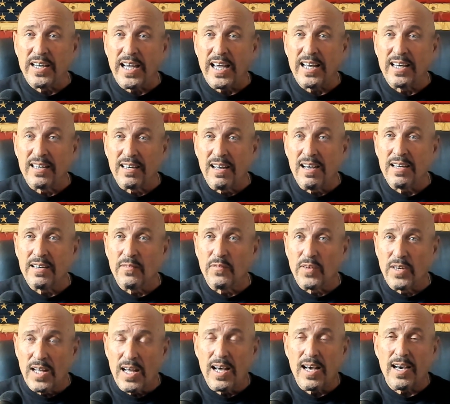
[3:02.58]
line of
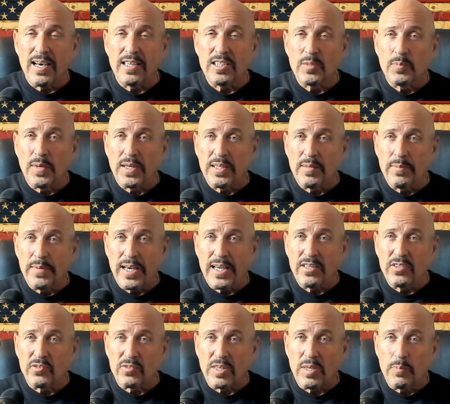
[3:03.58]
lies by the Main
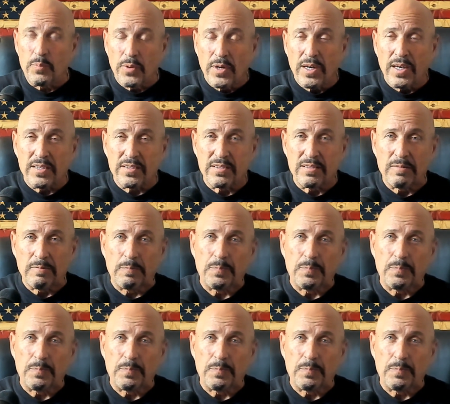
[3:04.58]
Street press.